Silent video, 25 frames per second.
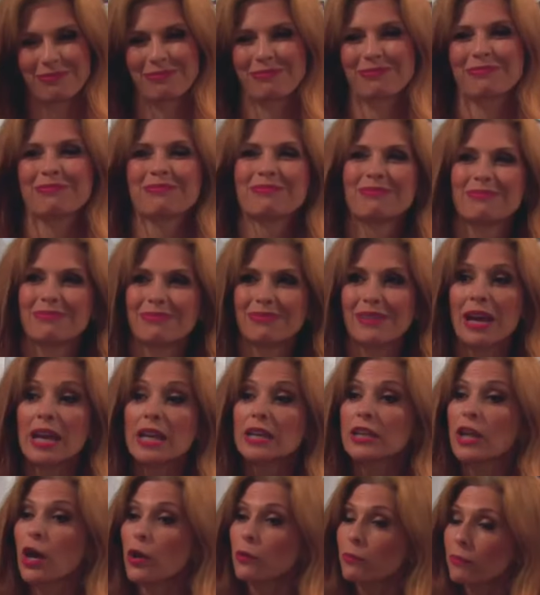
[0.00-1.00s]
Me.
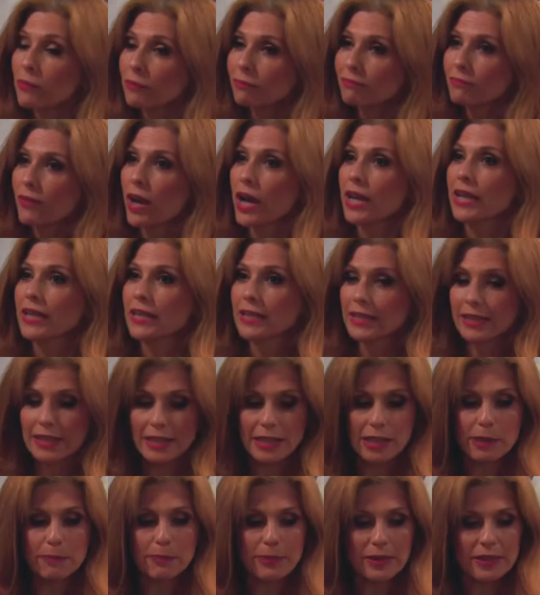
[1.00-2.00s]
Nope, I can
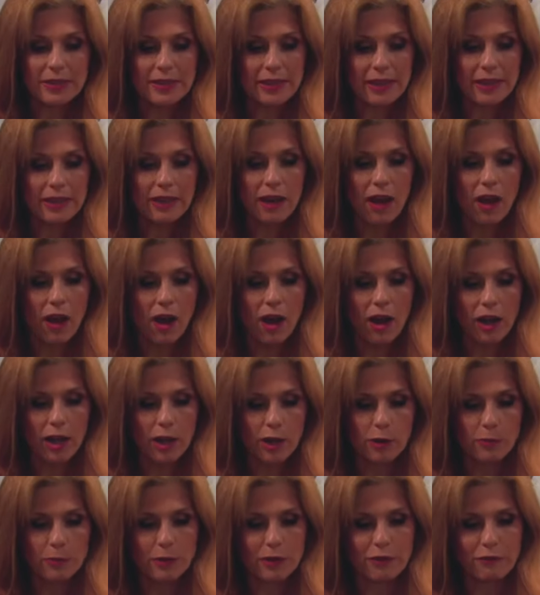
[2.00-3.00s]
see you're busy. I'll
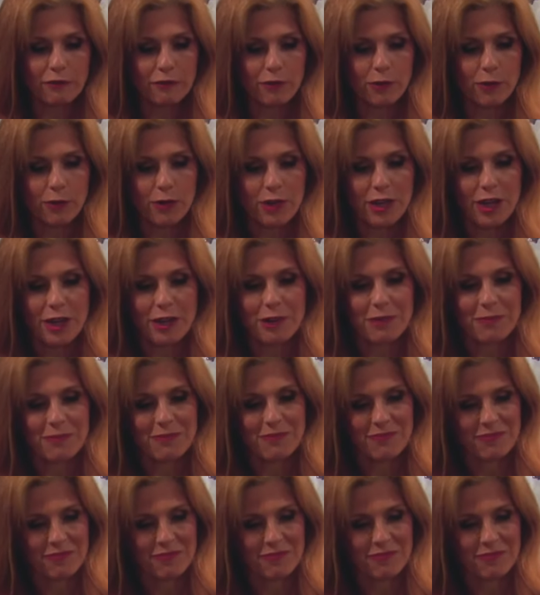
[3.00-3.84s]
open it for you.